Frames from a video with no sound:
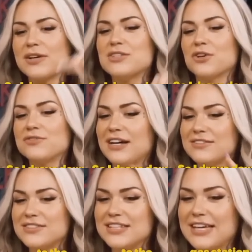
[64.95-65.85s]
So I drove
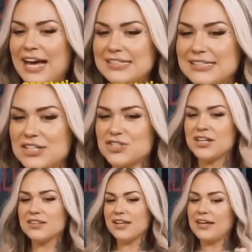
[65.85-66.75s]
down to the gas
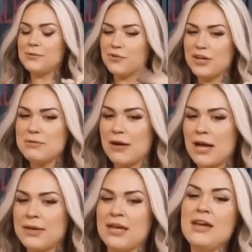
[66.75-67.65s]
station, let him cream
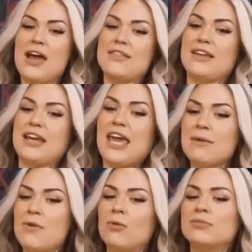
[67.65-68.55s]
pie me, and then I
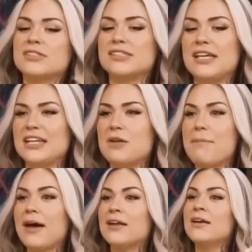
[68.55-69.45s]
came home to sneak
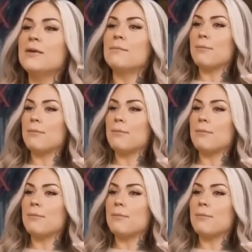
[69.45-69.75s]
into bed.